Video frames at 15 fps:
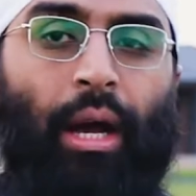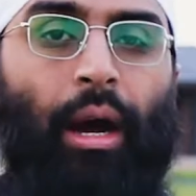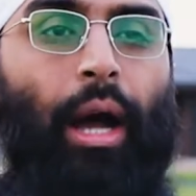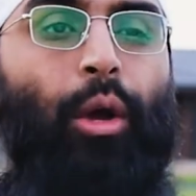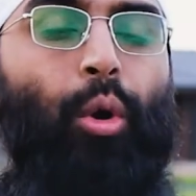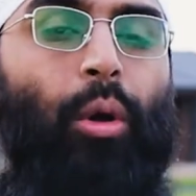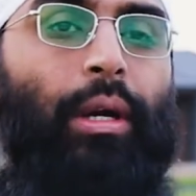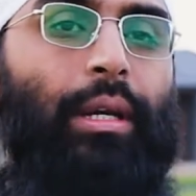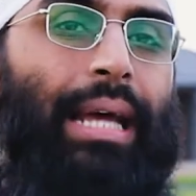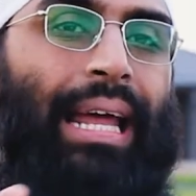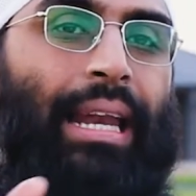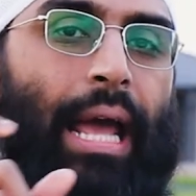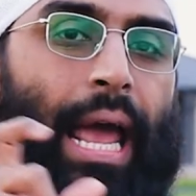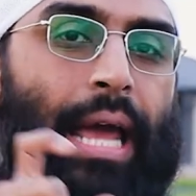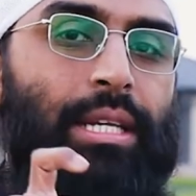I call it
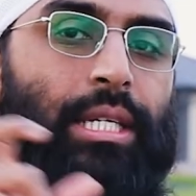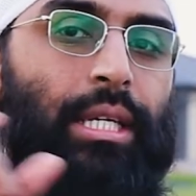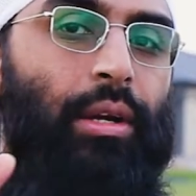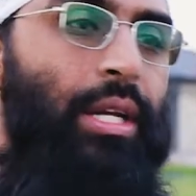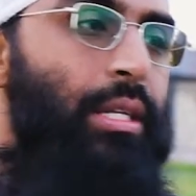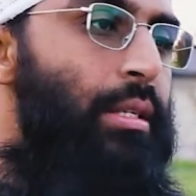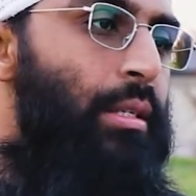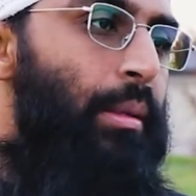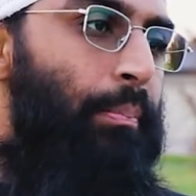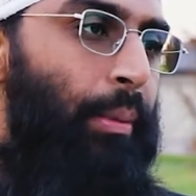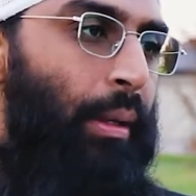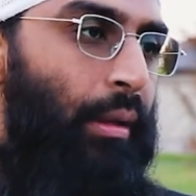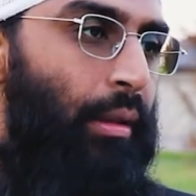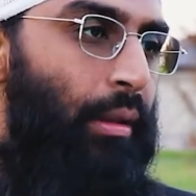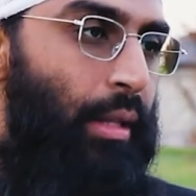an anti-racism
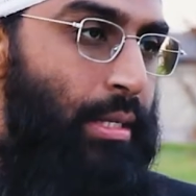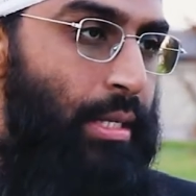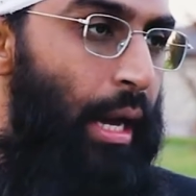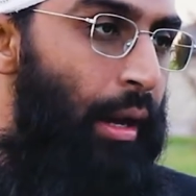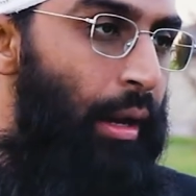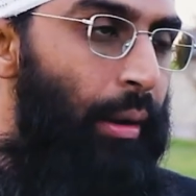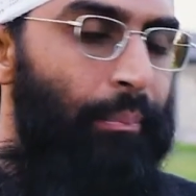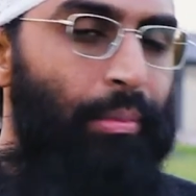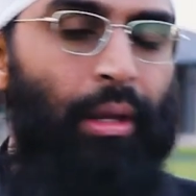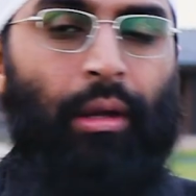pill, this ayah.